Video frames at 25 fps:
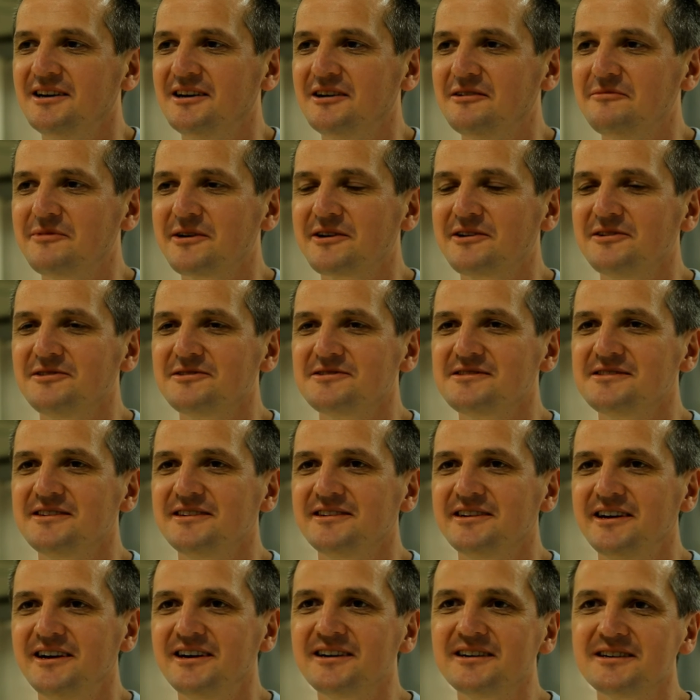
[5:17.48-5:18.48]
because
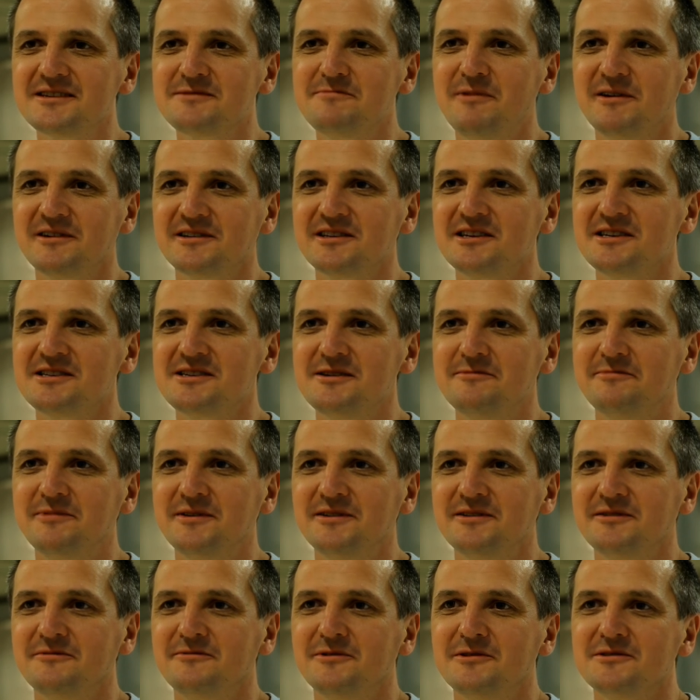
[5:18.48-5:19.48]
the youngest
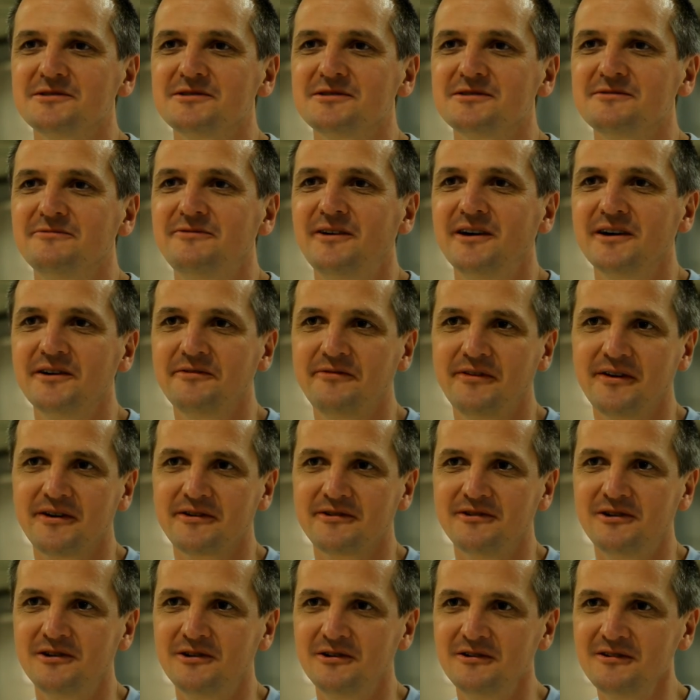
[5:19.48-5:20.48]
participant was
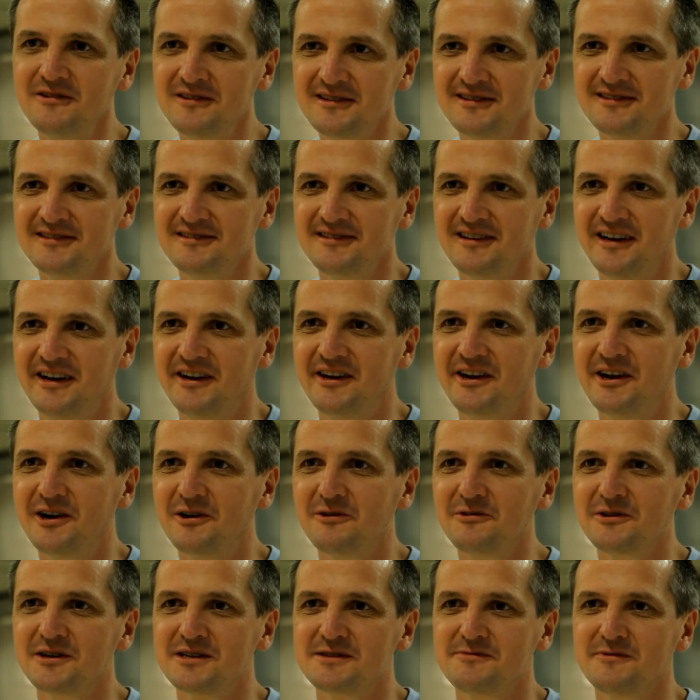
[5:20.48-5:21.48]
5-year-old and the
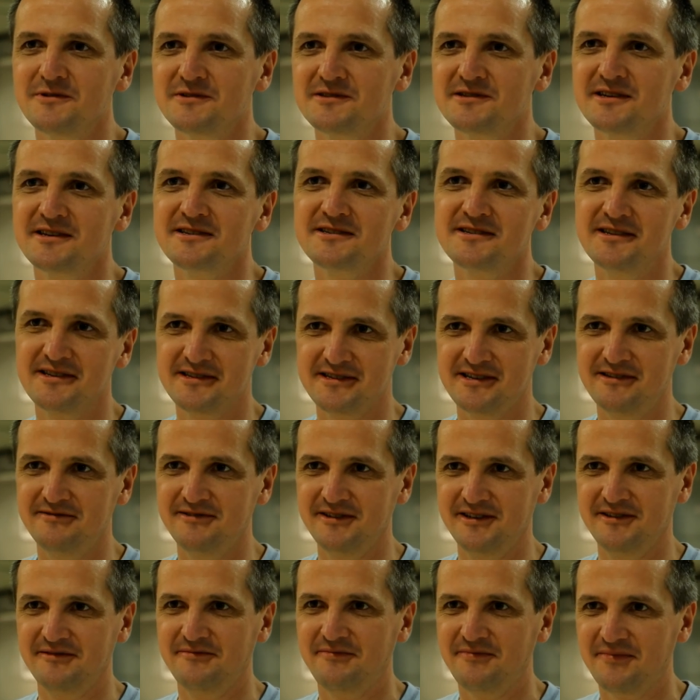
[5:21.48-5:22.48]
oldest was
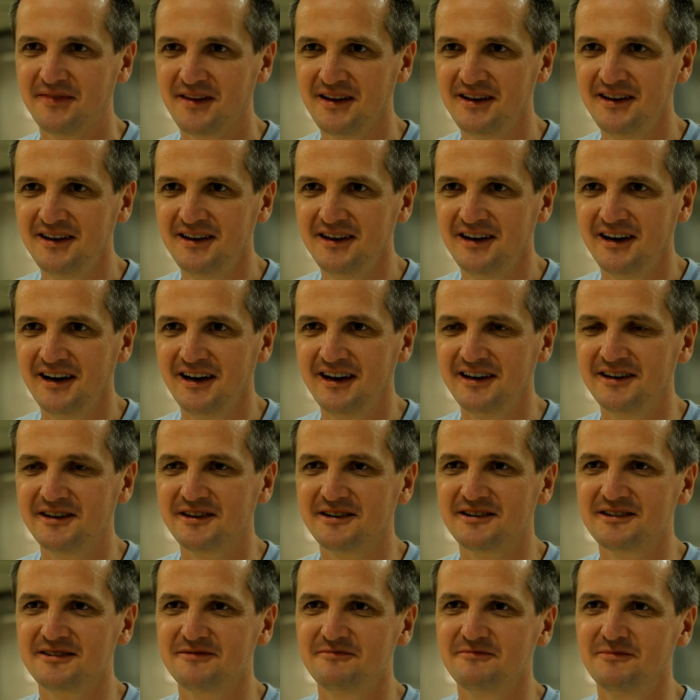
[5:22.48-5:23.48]
67.
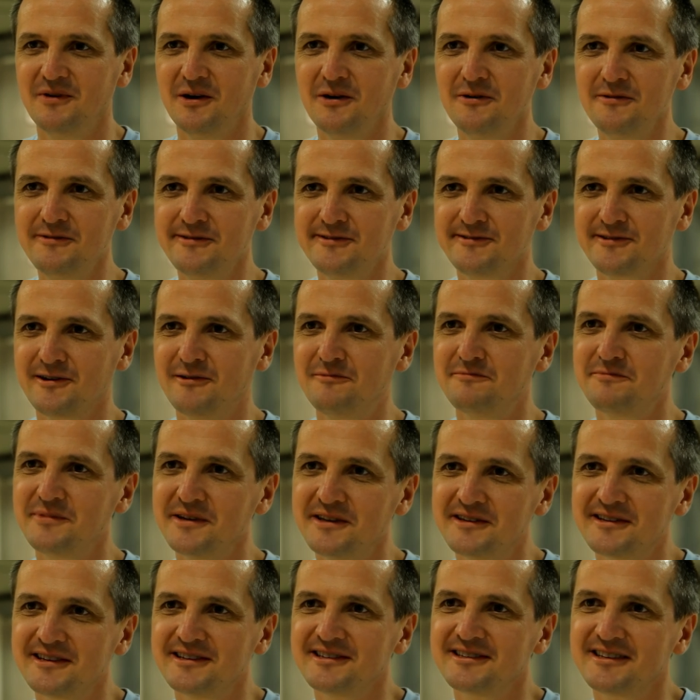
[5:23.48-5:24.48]
And both
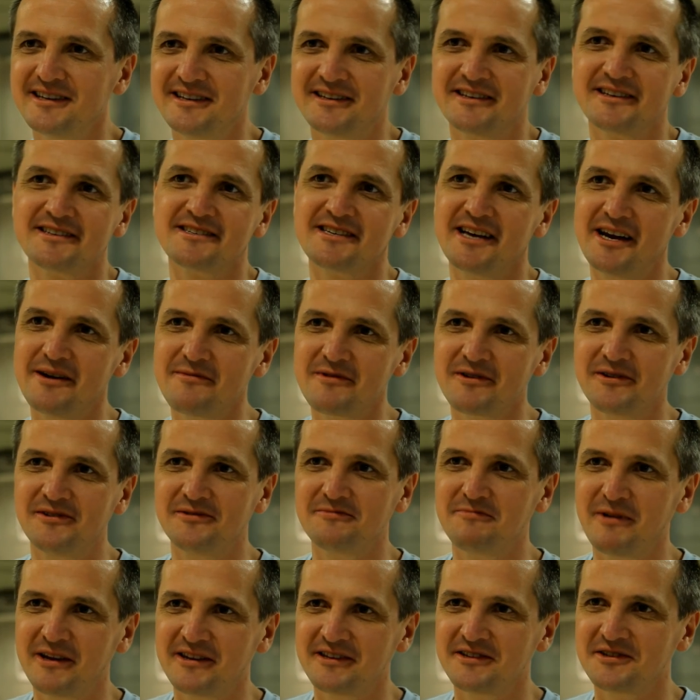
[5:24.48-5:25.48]
competed in the same
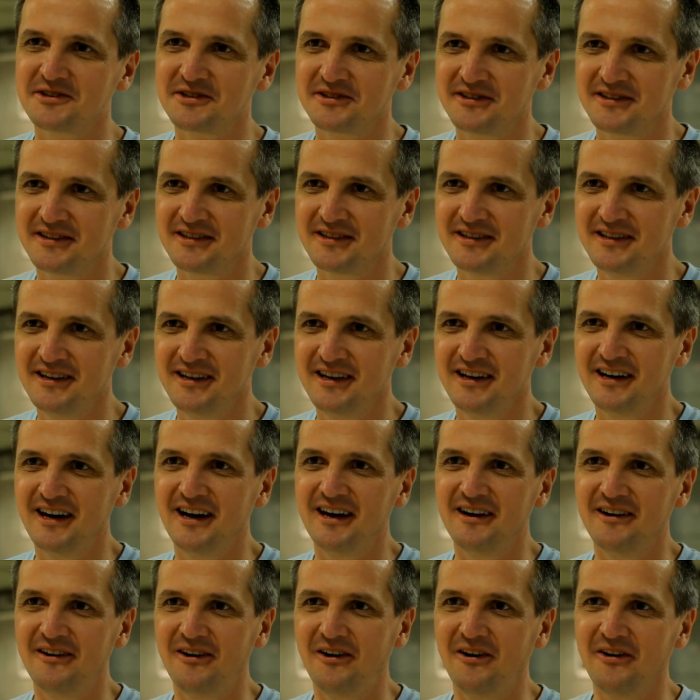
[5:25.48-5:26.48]
competition
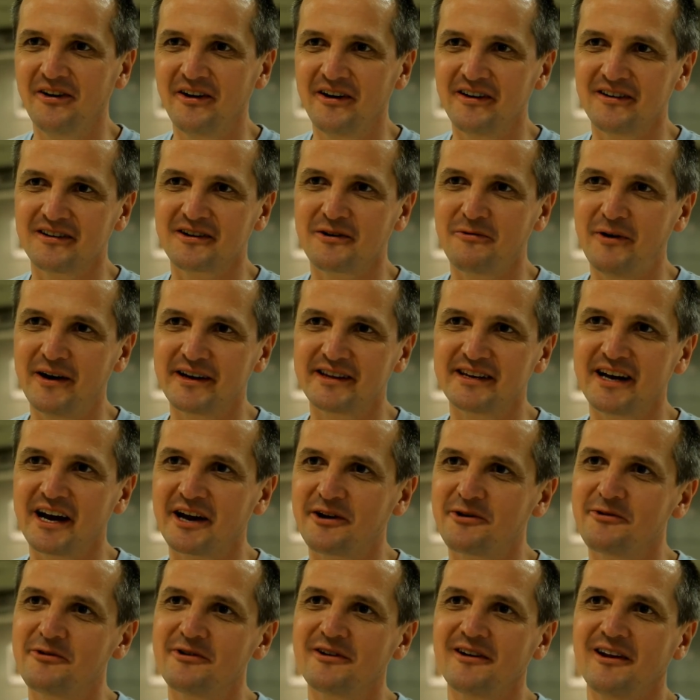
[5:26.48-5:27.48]
on a quite
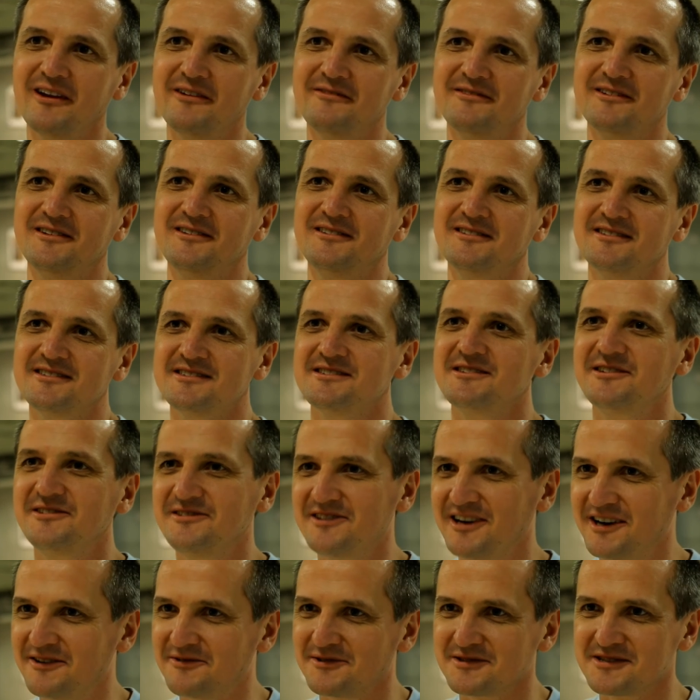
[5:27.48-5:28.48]
accurate level. So
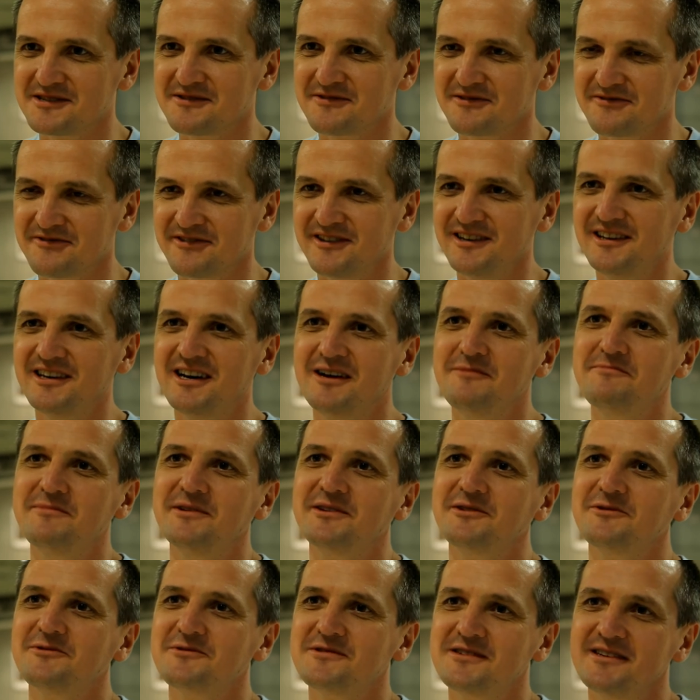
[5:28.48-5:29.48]
I was really
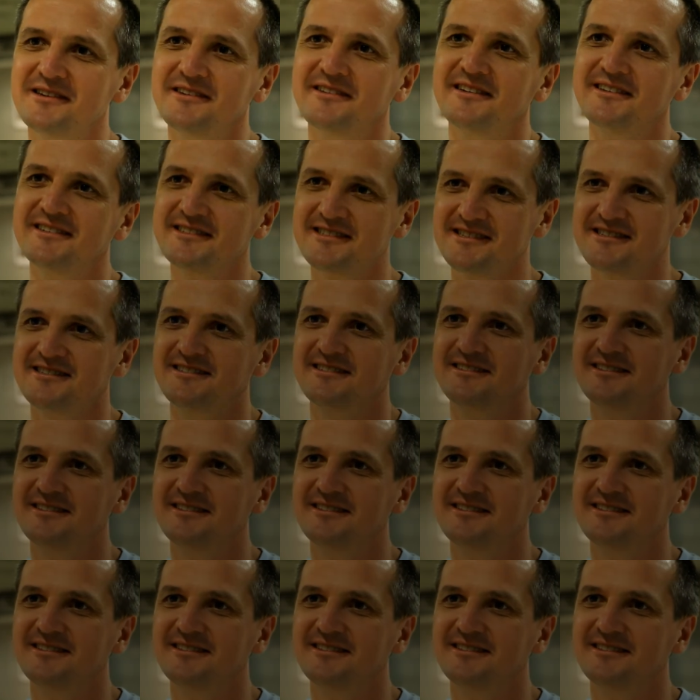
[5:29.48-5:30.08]
happy to see this.